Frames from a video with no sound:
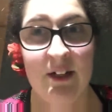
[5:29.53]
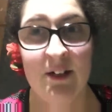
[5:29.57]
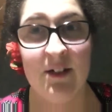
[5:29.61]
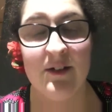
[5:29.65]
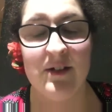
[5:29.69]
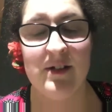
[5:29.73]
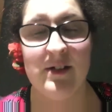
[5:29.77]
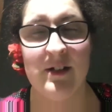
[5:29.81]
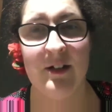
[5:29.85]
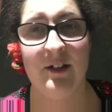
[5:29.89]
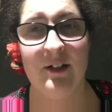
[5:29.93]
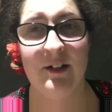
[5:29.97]

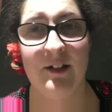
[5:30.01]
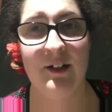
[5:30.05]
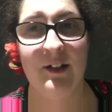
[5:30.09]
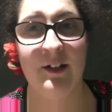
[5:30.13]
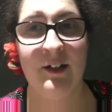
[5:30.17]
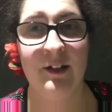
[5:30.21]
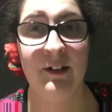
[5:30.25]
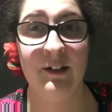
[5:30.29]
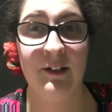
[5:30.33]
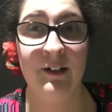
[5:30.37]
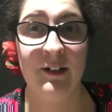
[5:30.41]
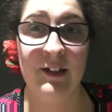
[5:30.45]
So,
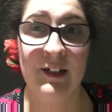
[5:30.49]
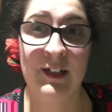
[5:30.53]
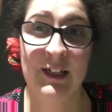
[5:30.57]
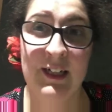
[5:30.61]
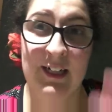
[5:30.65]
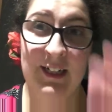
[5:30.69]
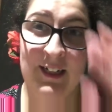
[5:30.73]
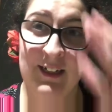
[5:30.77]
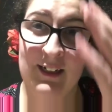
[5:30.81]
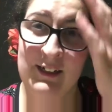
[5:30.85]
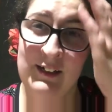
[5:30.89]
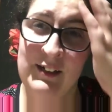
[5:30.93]

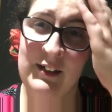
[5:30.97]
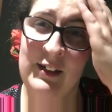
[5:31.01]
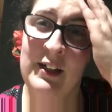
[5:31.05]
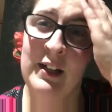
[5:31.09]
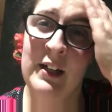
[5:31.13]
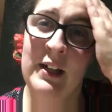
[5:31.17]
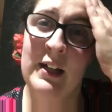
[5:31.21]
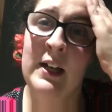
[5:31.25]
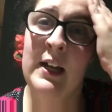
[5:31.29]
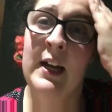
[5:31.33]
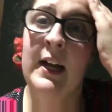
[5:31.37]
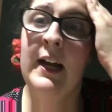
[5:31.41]
yeah.
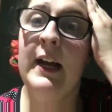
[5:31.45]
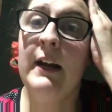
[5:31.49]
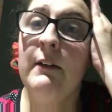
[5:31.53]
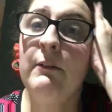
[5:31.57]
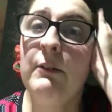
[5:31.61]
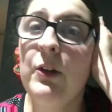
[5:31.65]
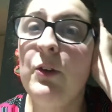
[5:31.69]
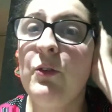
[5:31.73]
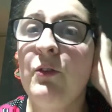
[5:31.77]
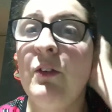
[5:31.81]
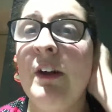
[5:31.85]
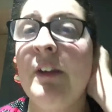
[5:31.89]
It
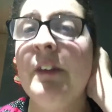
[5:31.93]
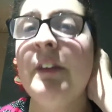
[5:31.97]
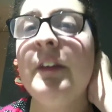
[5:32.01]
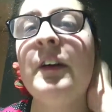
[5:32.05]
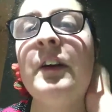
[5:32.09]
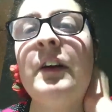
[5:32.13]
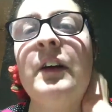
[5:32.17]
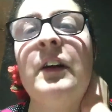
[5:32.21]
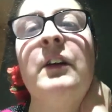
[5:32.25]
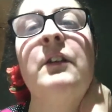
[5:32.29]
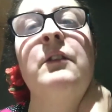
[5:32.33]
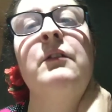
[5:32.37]
was fun
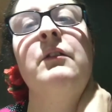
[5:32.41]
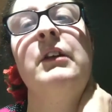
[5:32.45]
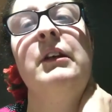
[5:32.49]
though.